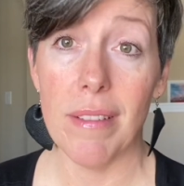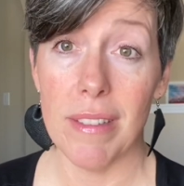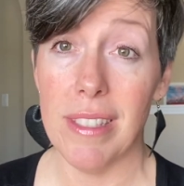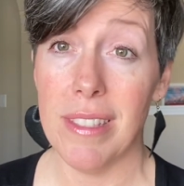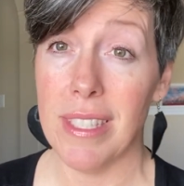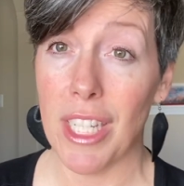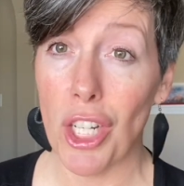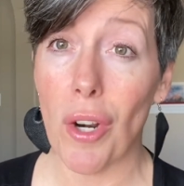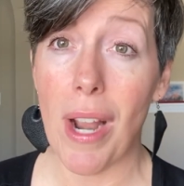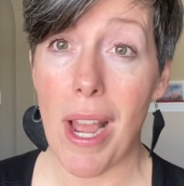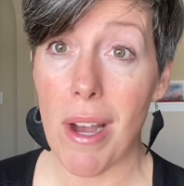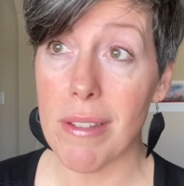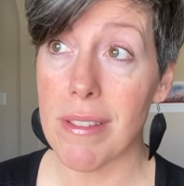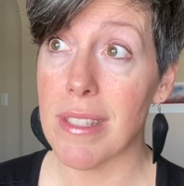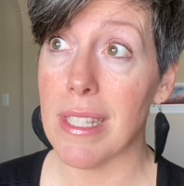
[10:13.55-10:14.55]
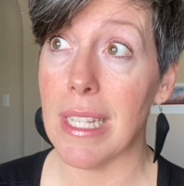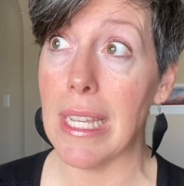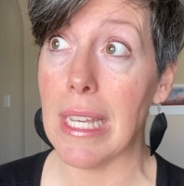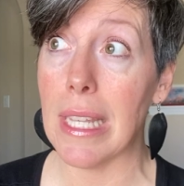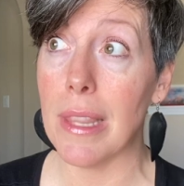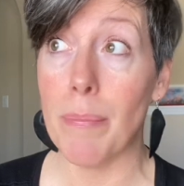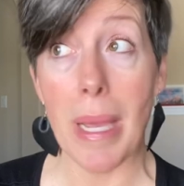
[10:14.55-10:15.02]
Let's say your house
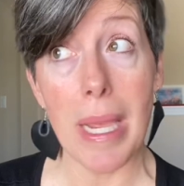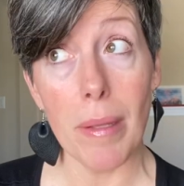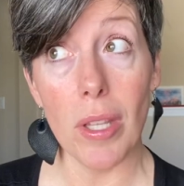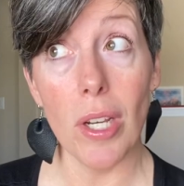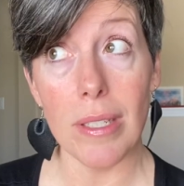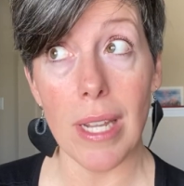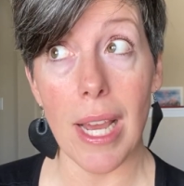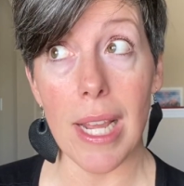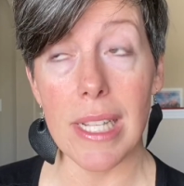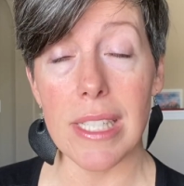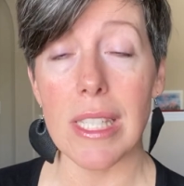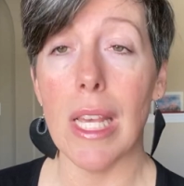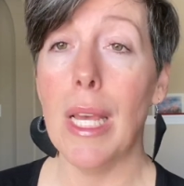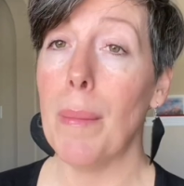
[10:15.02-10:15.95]
may look nice,